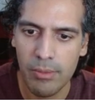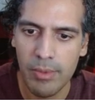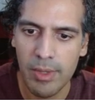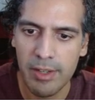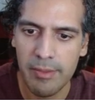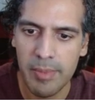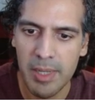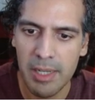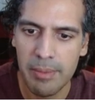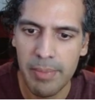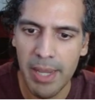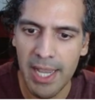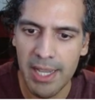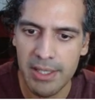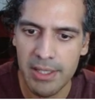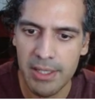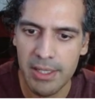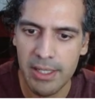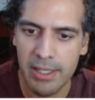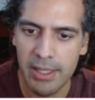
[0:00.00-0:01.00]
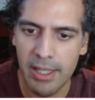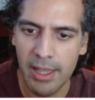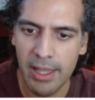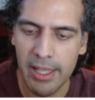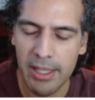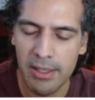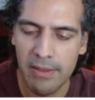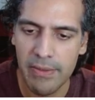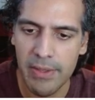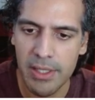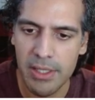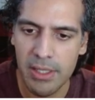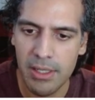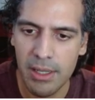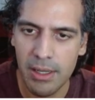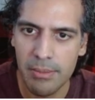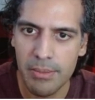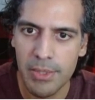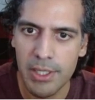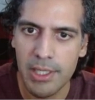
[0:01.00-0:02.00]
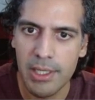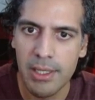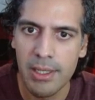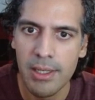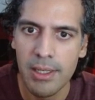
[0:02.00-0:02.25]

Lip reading: we've been passed in, the length of this nums.